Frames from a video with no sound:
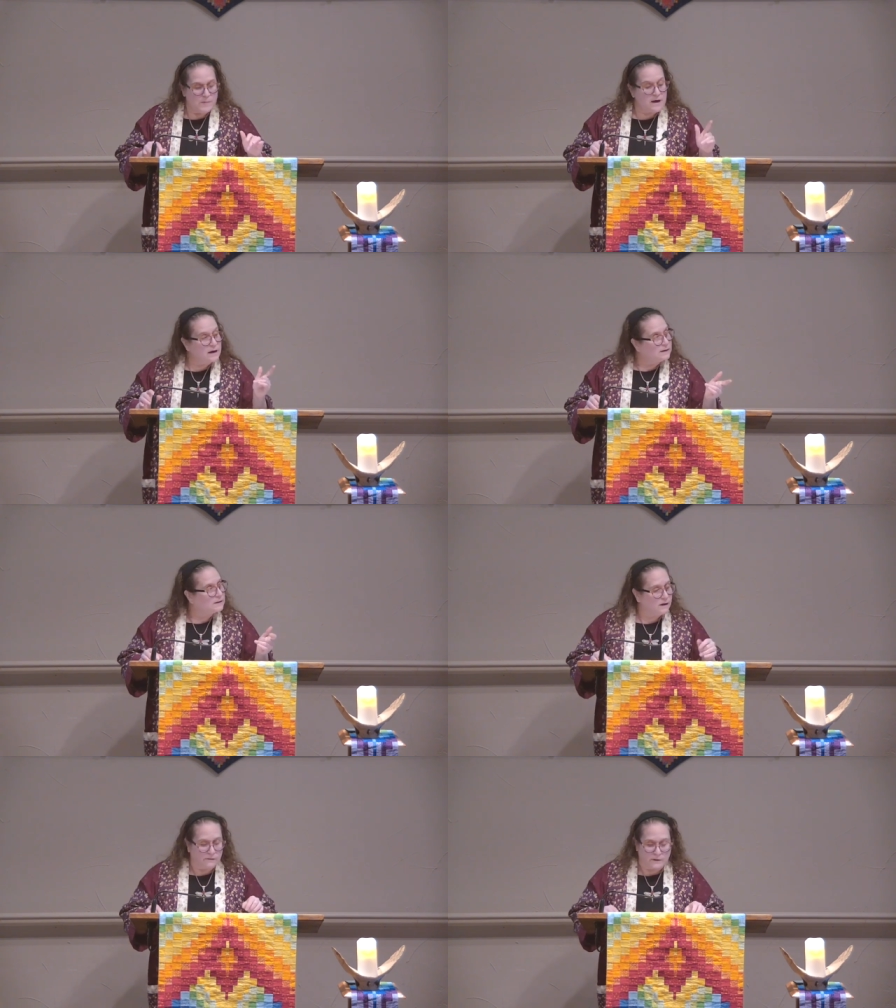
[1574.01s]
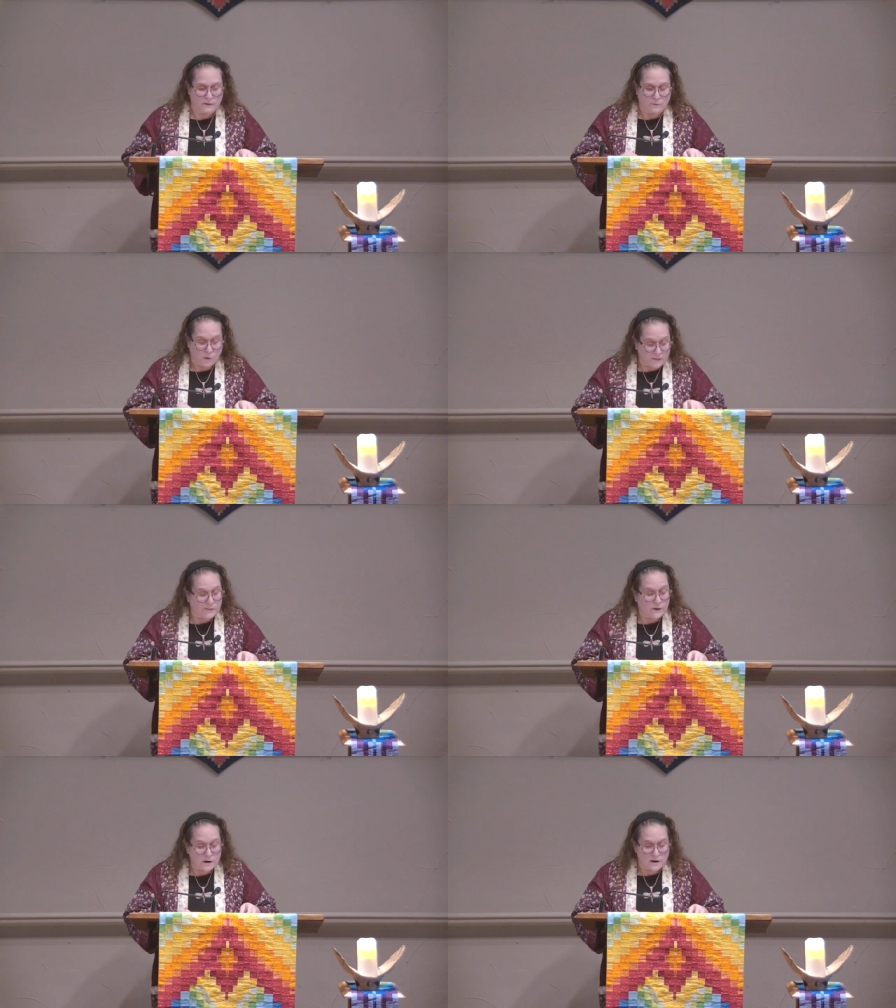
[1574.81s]
because over
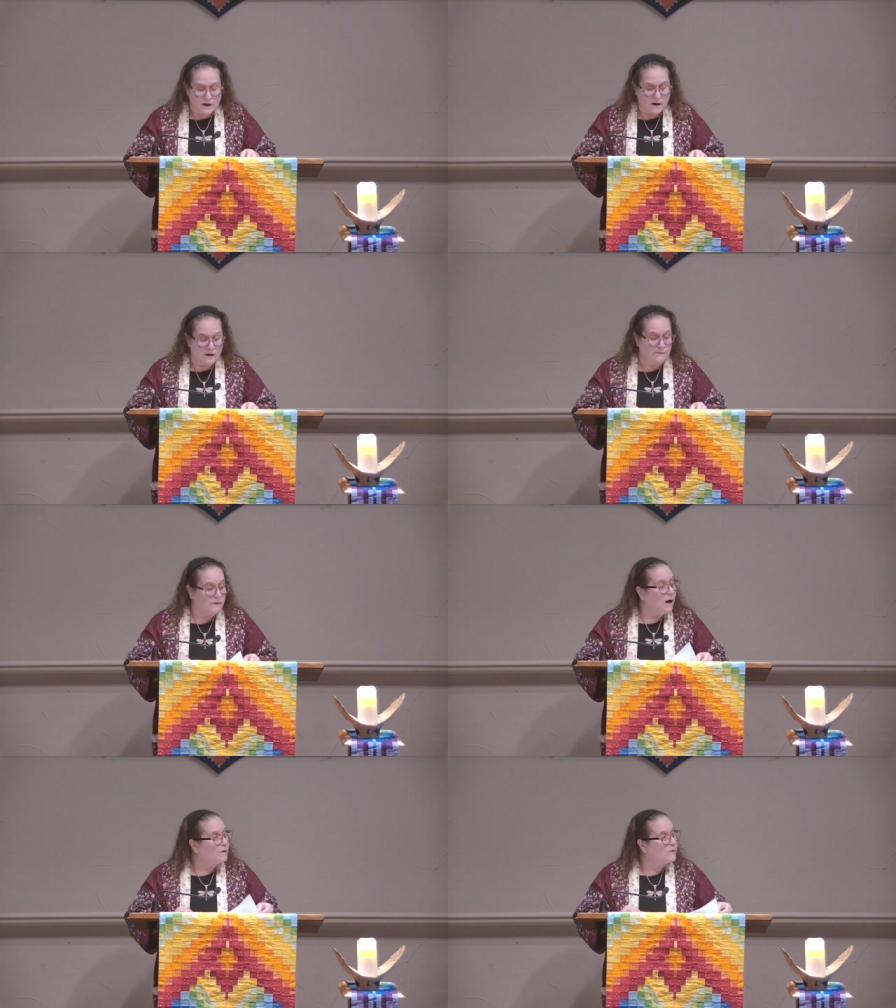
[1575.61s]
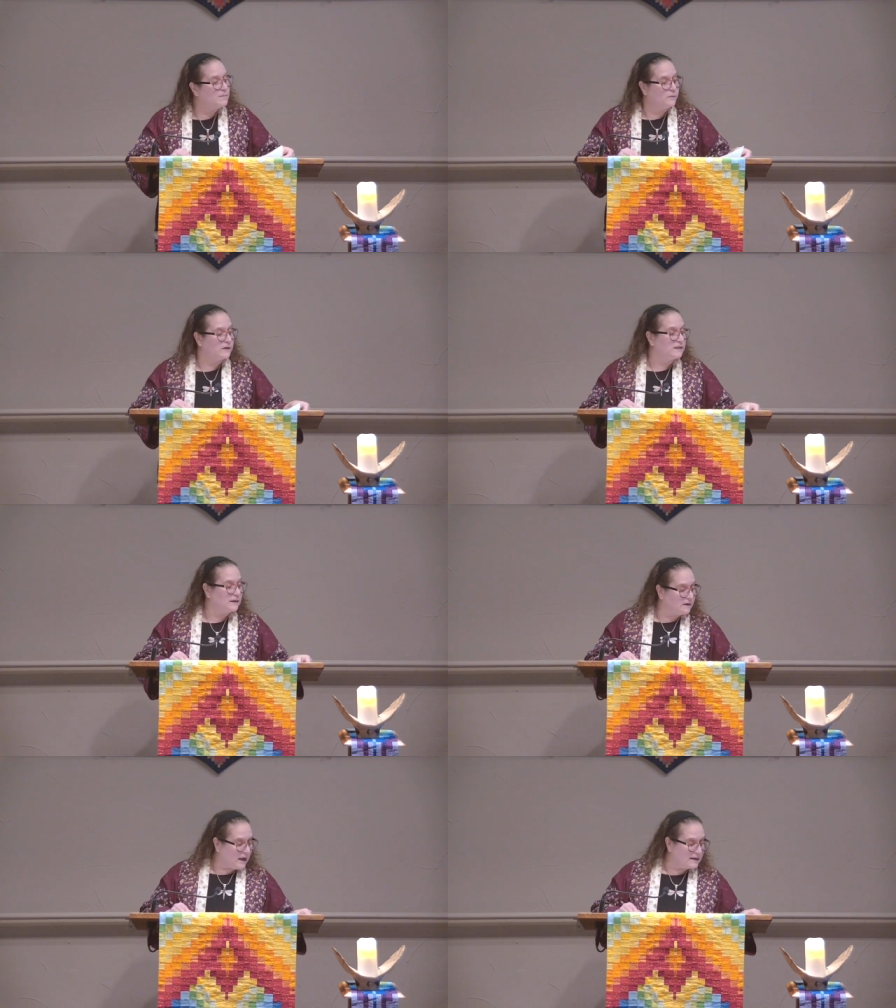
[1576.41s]
1/3 of all women were
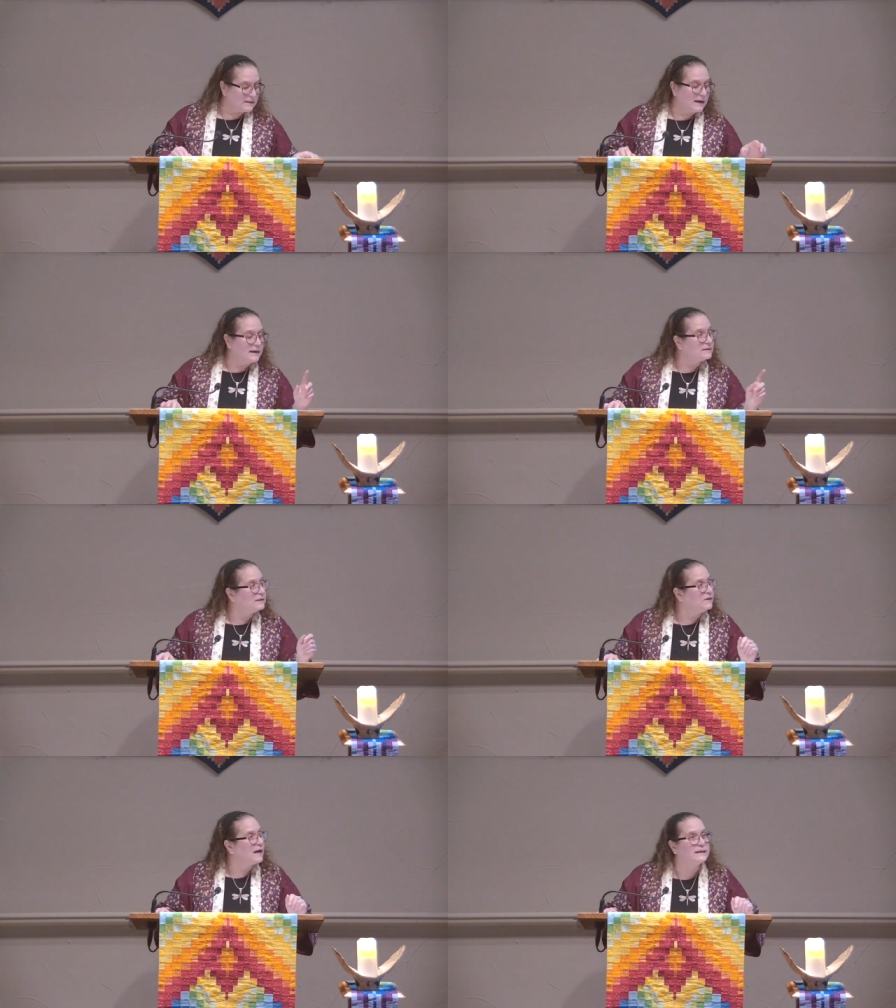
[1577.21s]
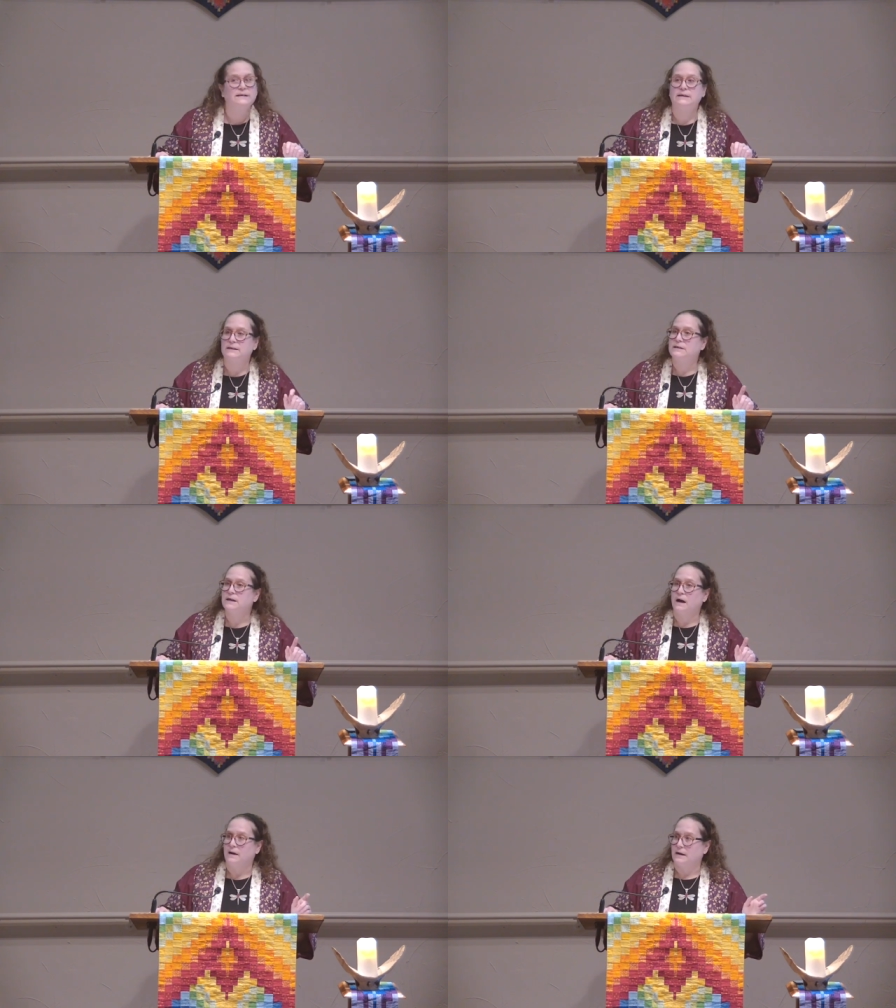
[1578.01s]
sterilized as the United
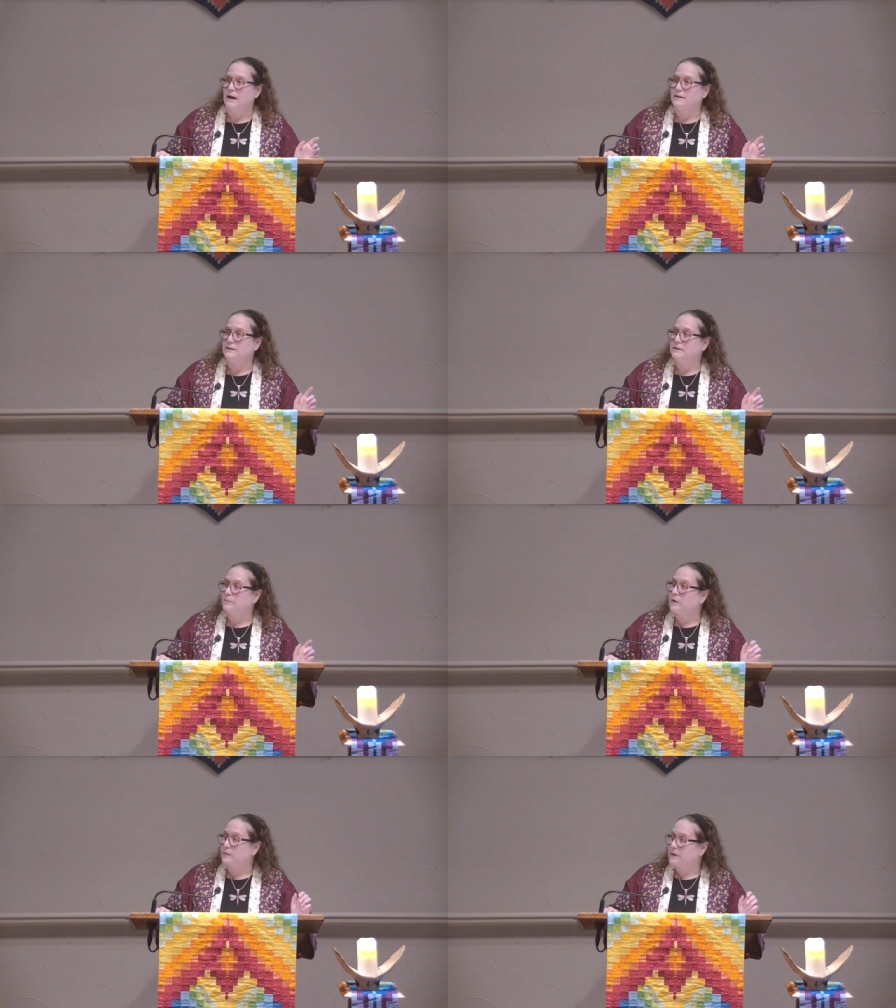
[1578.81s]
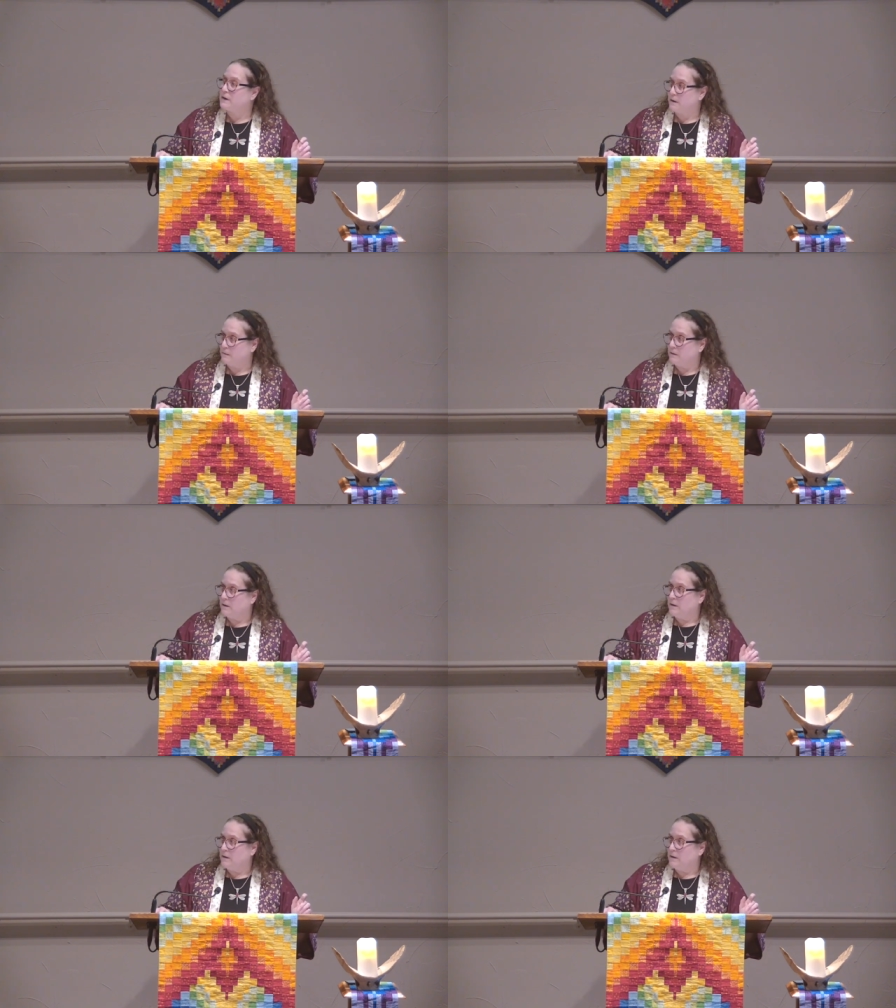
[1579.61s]
States colonized Puerto Rico.